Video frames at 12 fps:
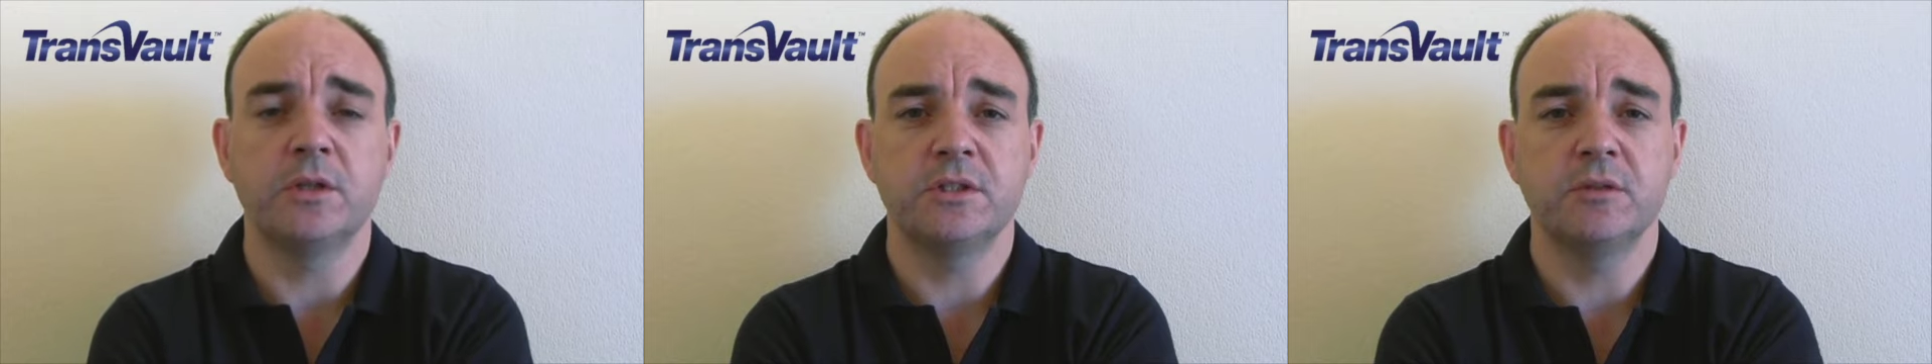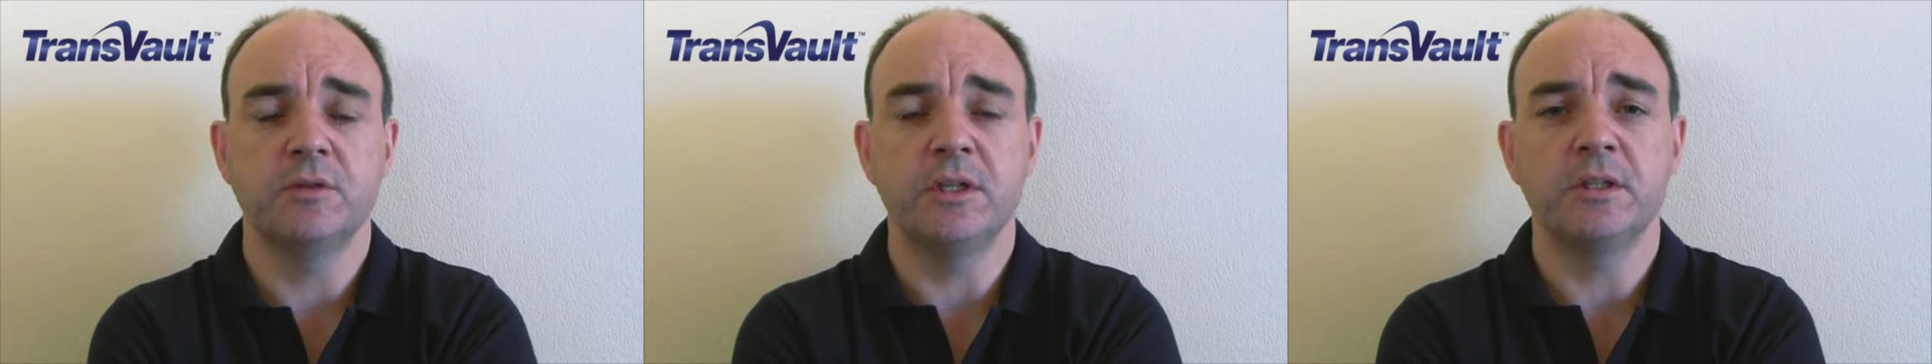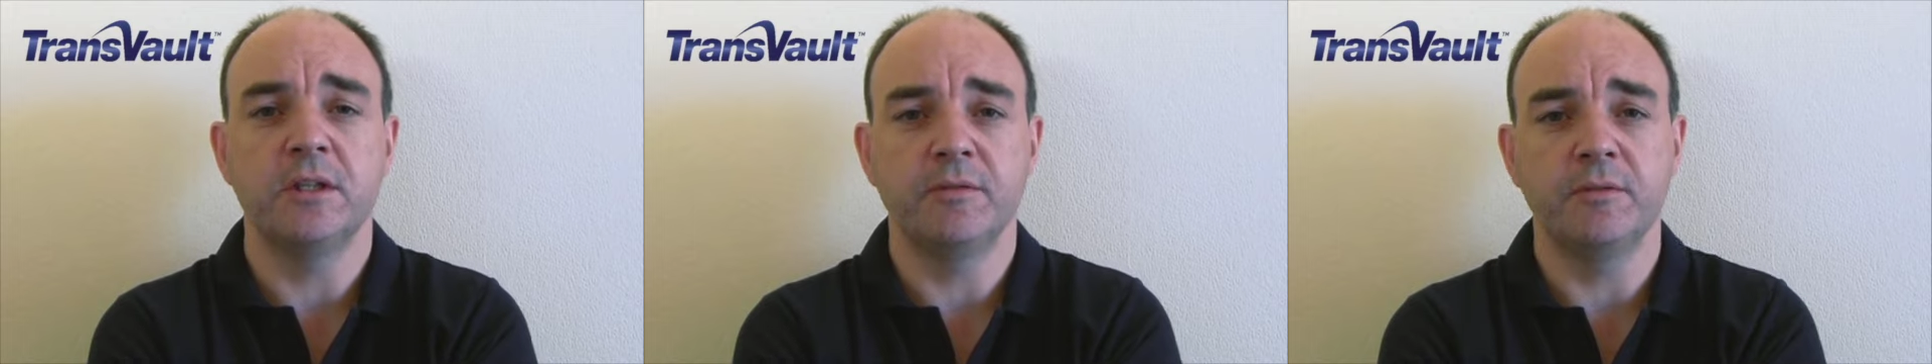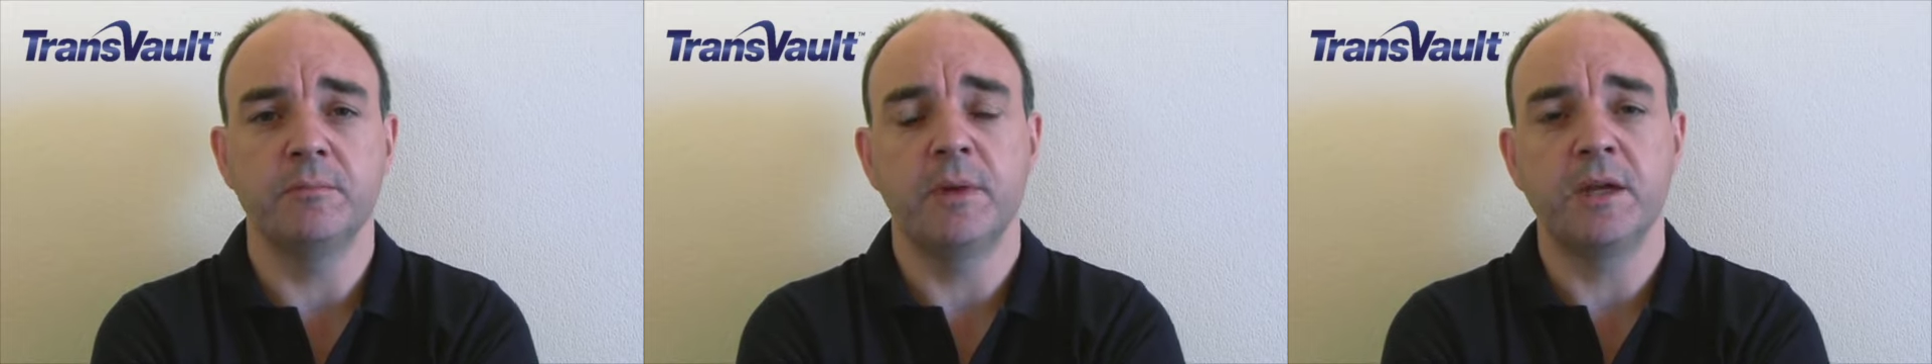considering
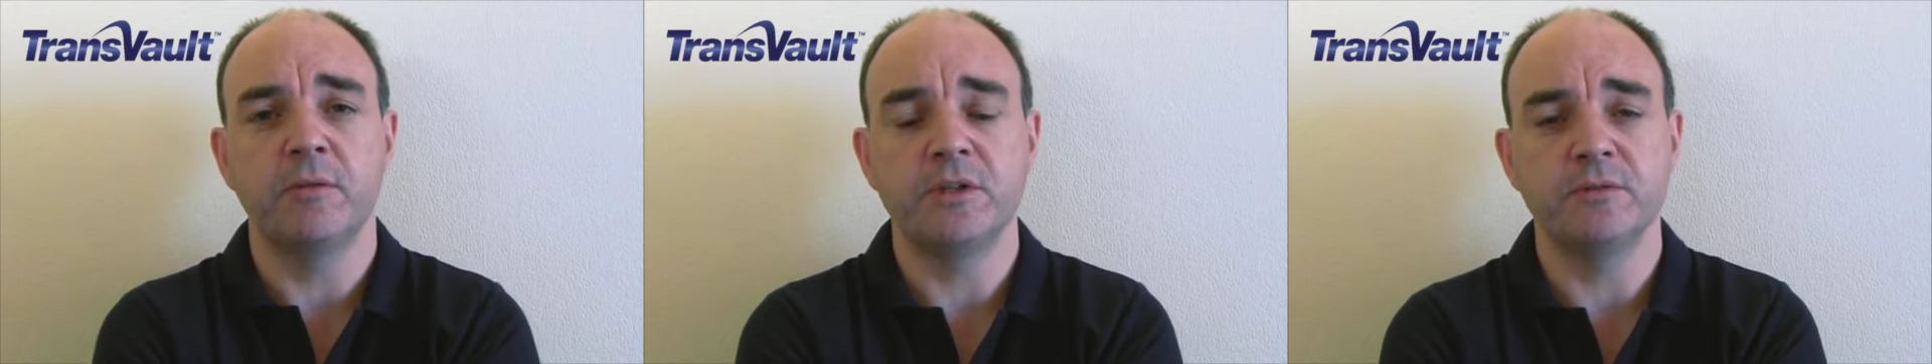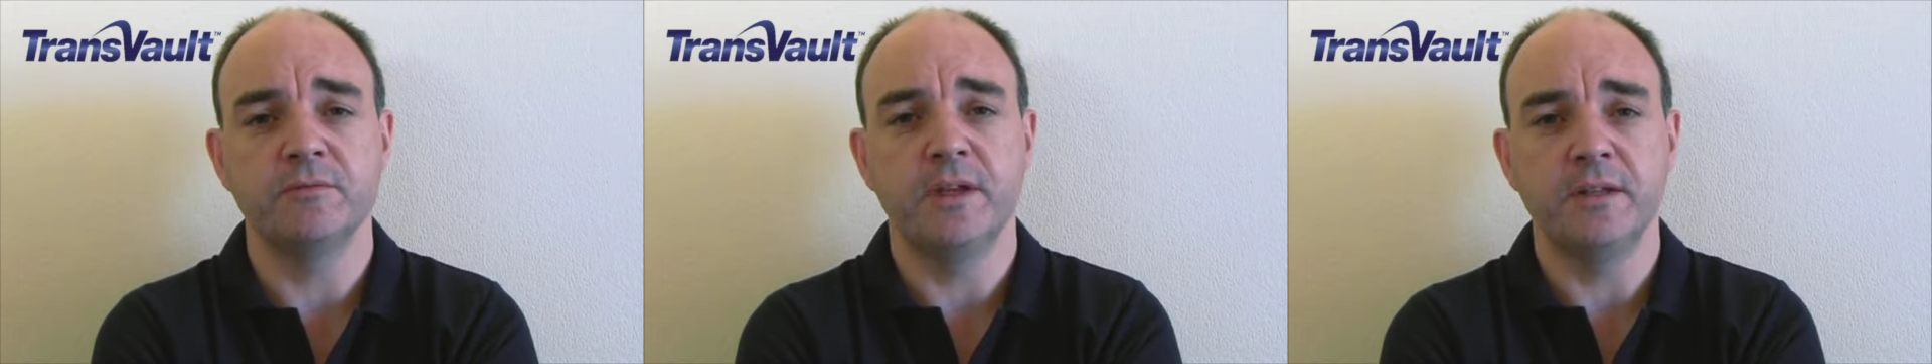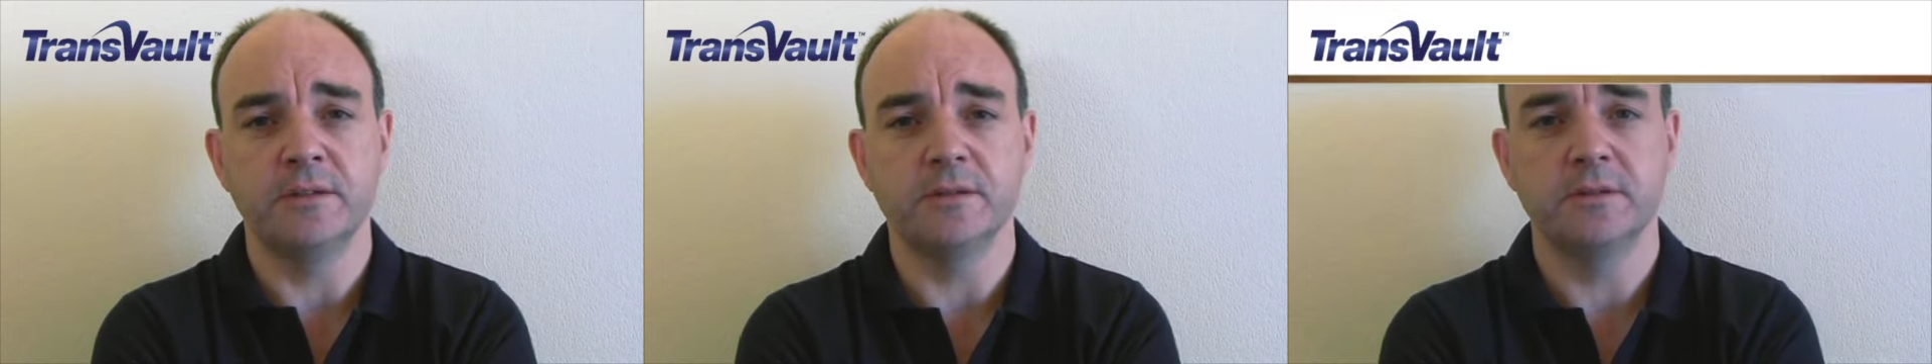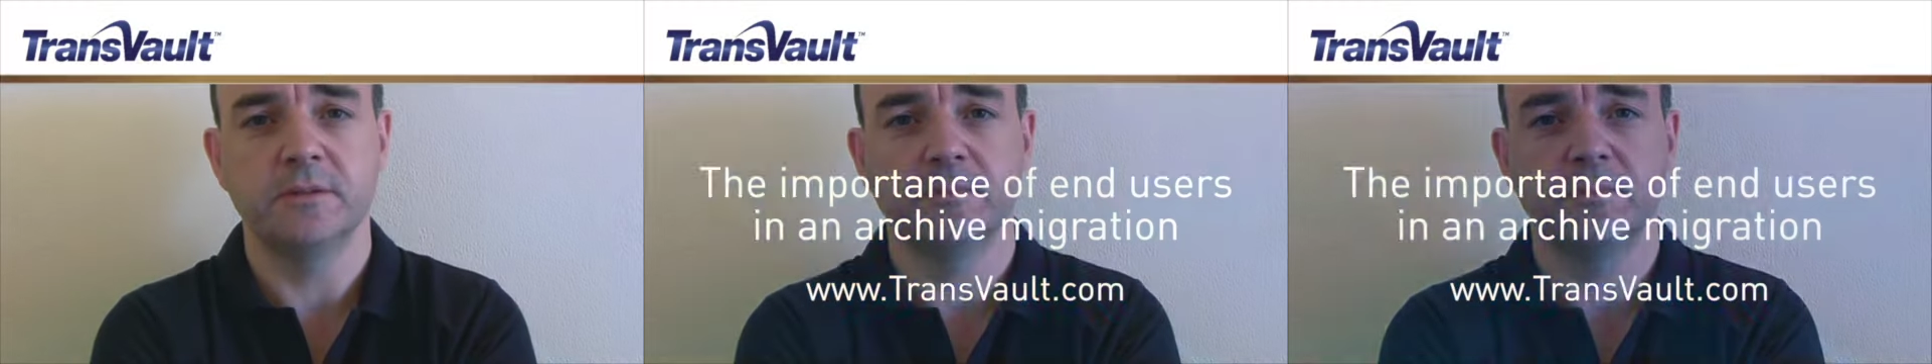different migration vendors.